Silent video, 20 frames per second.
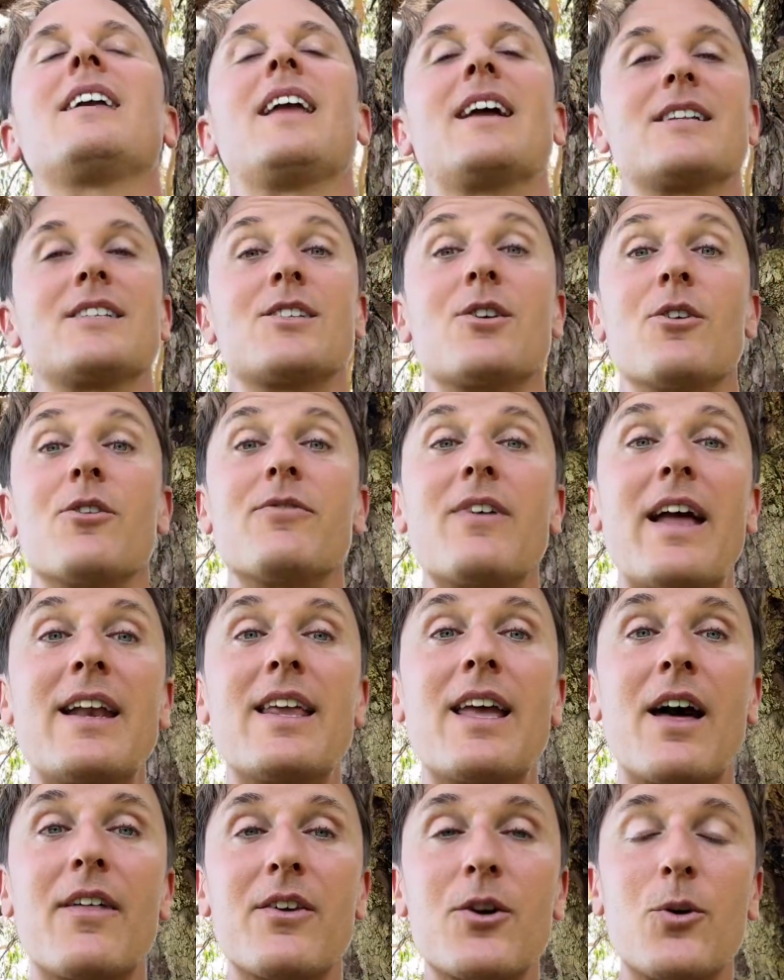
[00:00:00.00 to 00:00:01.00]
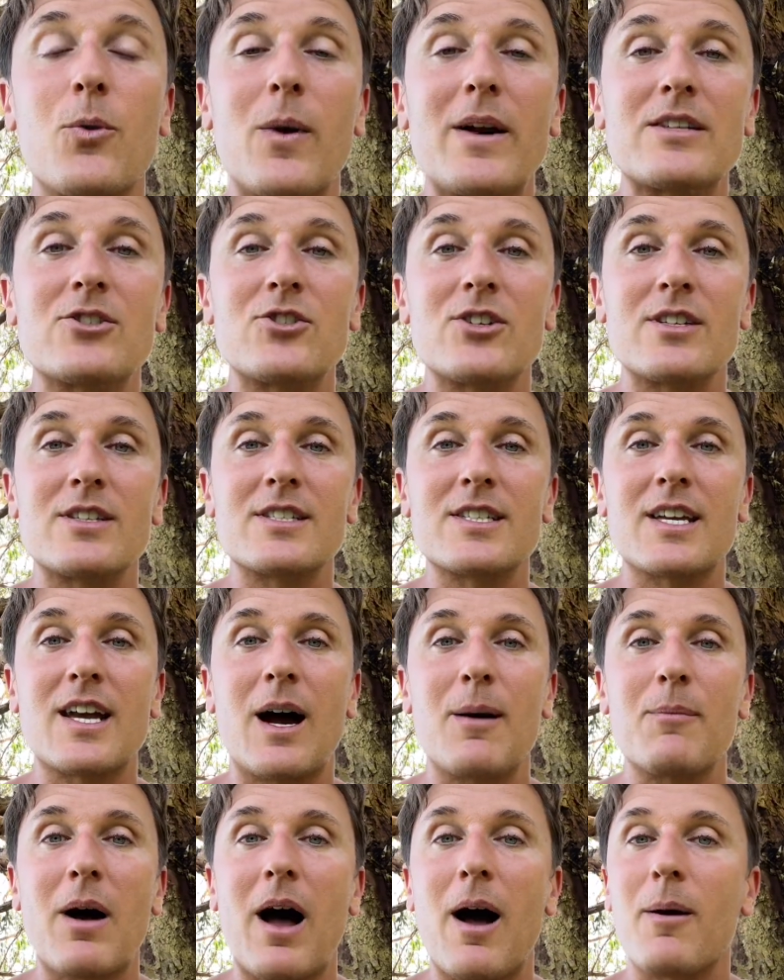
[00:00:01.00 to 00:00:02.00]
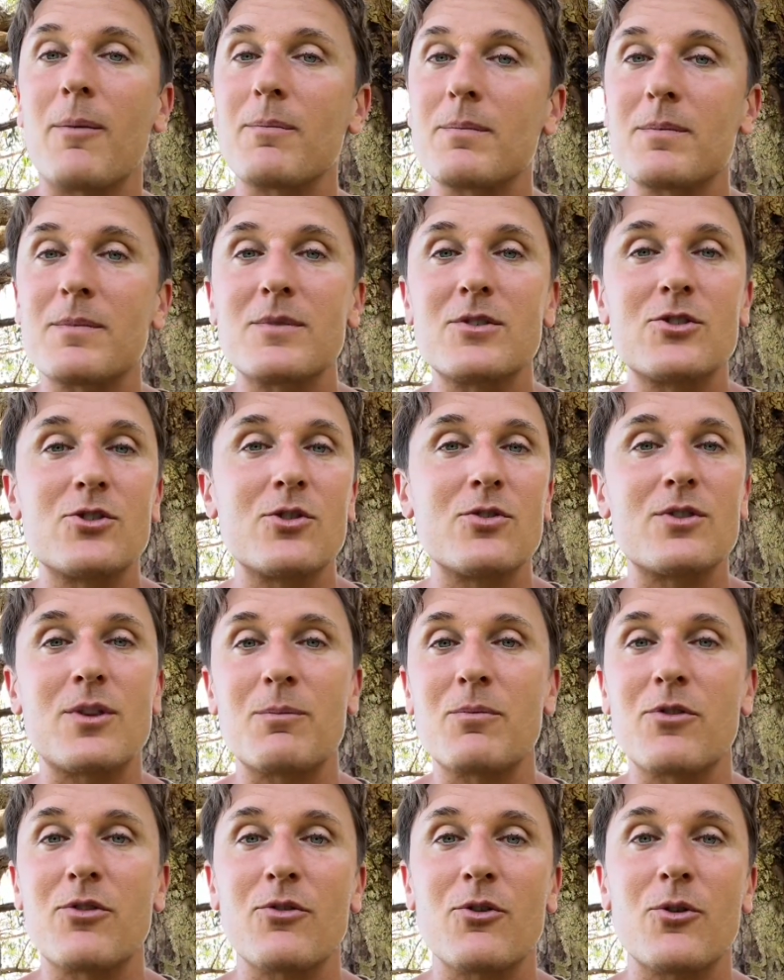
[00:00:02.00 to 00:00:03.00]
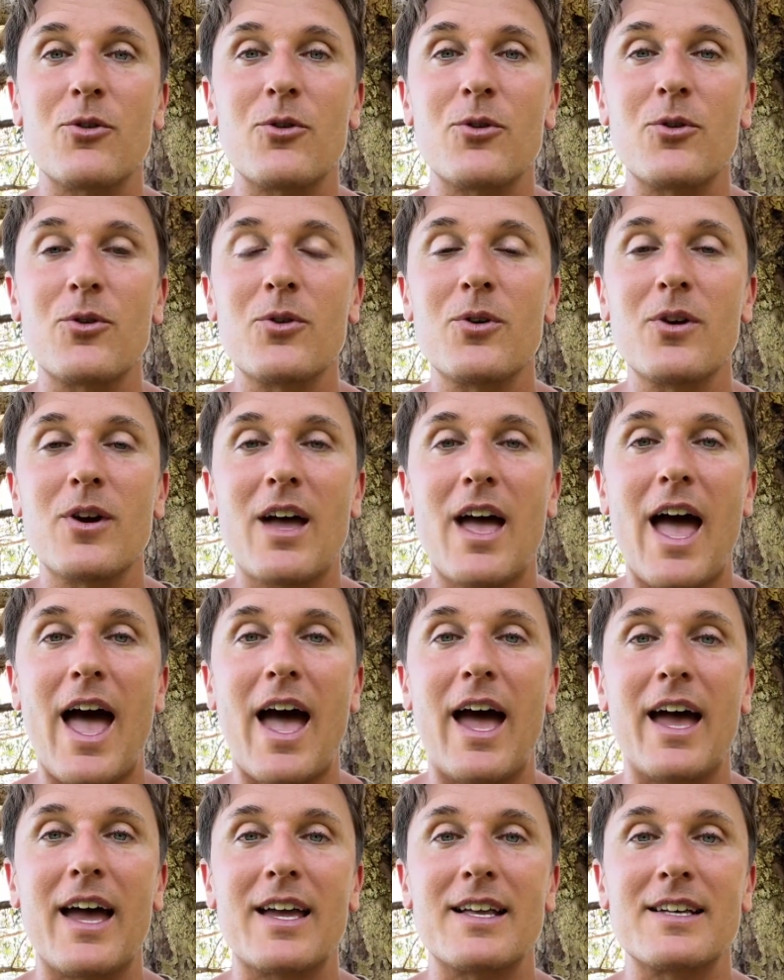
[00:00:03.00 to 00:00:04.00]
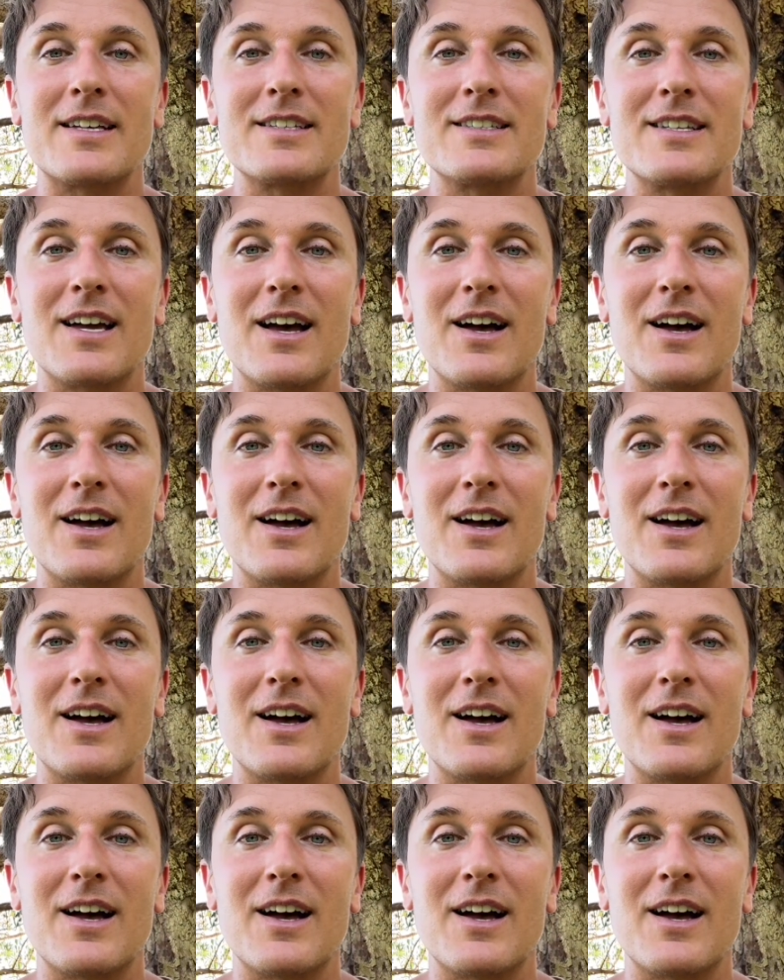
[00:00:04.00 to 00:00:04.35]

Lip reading: So if any other questions come up, shoot them through, and